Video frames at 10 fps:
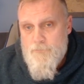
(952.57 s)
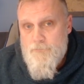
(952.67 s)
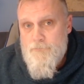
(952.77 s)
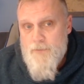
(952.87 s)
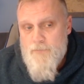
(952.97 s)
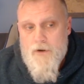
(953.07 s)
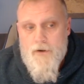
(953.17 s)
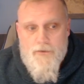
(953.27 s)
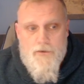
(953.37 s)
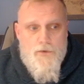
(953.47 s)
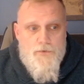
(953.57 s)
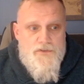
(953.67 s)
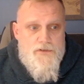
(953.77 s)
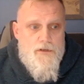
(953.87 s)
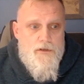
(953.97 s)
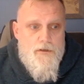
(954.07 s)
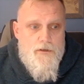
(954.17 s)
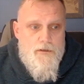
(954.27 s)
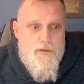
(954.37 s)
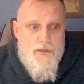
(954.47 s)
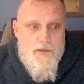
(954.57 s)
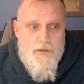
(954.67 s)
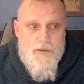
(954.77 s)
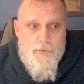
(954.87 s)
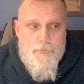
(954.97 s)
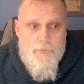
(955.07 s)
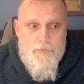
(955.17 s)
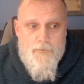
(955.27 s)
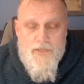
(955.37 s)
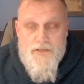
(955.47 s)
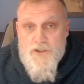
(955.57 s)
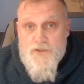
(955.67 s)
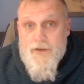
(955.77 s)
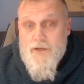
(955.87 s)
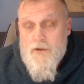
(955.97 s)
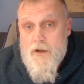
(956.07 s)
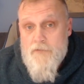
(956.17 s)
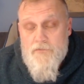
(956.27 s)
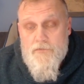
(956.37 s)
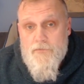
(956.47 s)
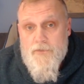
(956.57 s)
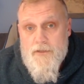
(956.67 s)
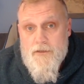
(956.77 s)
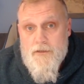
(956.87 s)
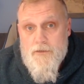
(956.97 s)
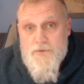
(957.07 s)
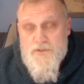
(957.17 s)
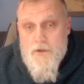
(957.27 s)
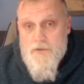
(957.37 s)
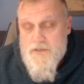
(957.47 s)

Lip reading: barring those, they just shrugging off the results,